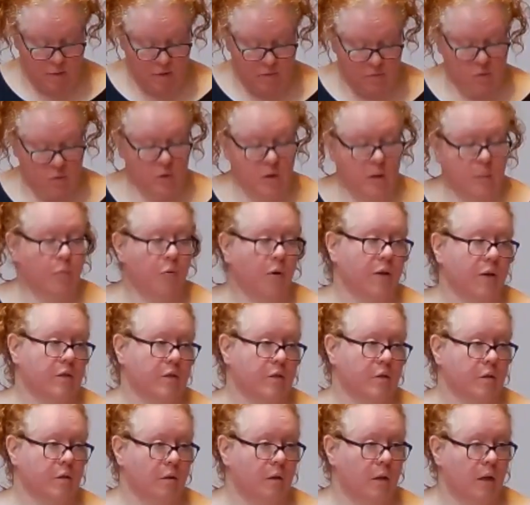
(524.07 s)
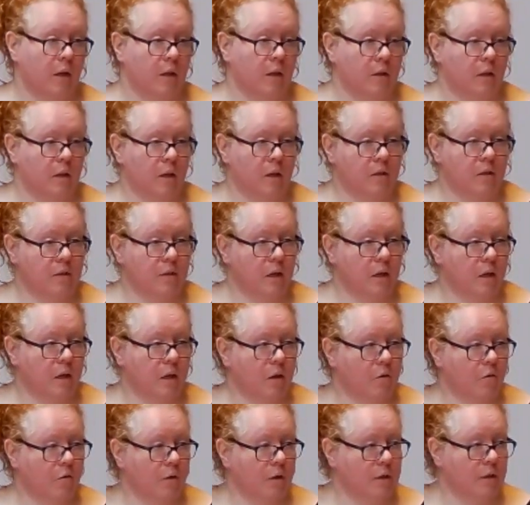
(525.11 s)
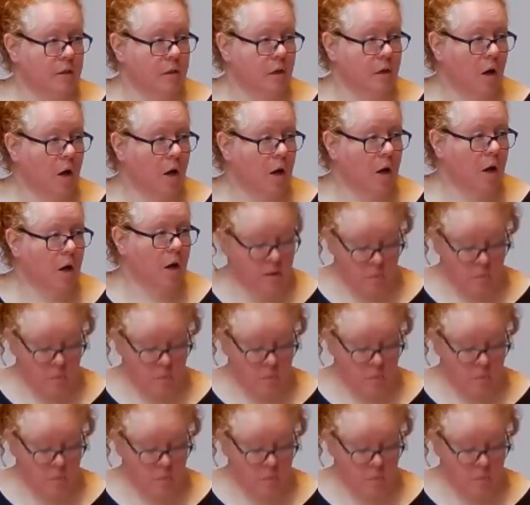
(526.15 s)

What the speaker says: be fully present in this sacred time